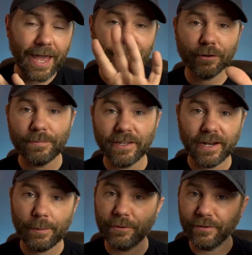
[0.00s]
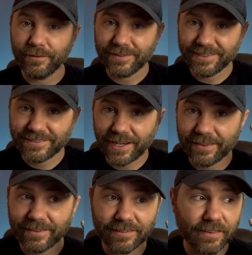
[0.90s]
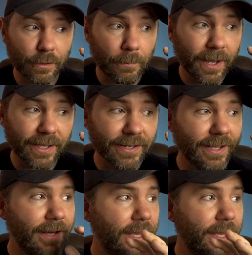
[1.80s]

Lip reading: ever being able to silence their mind.